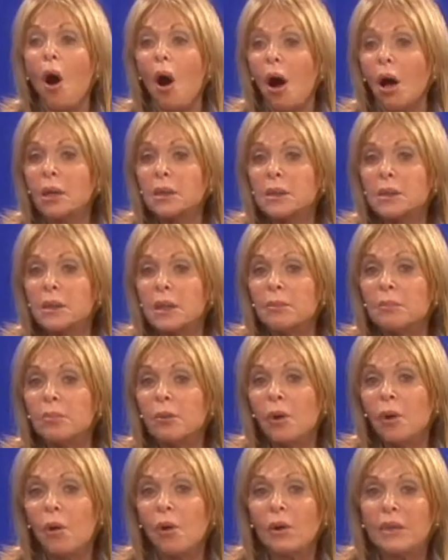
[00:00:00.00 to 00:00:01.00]
awesome,
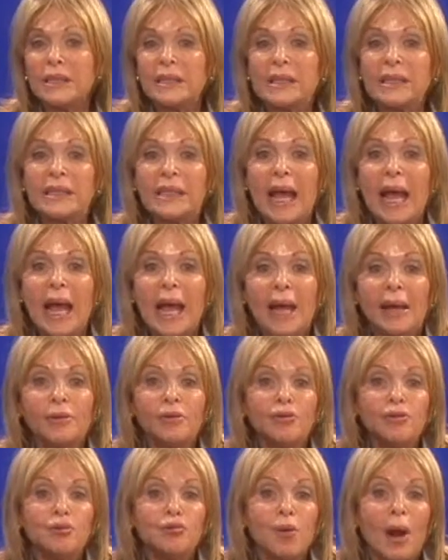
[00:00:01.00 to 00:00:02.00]
or
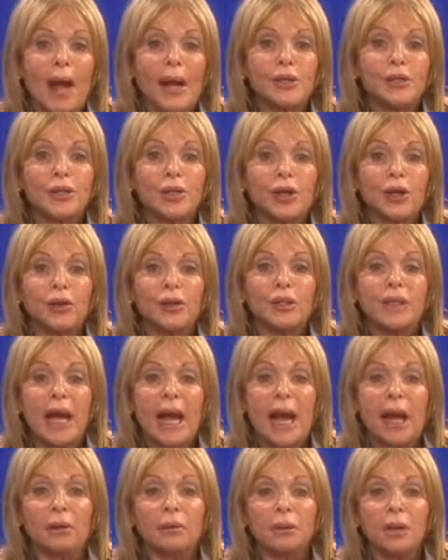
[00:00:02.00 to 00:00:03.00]
sad, tragic, or
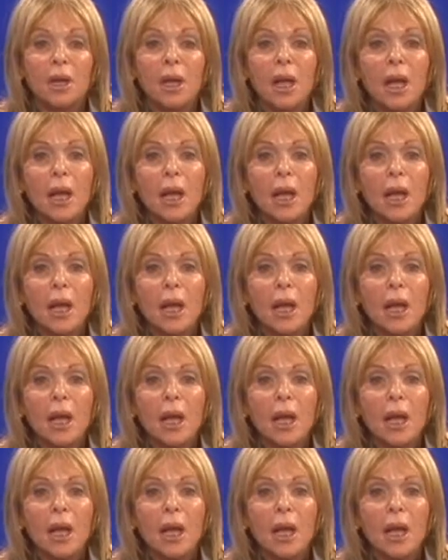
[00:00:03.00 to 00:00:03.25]
doubt.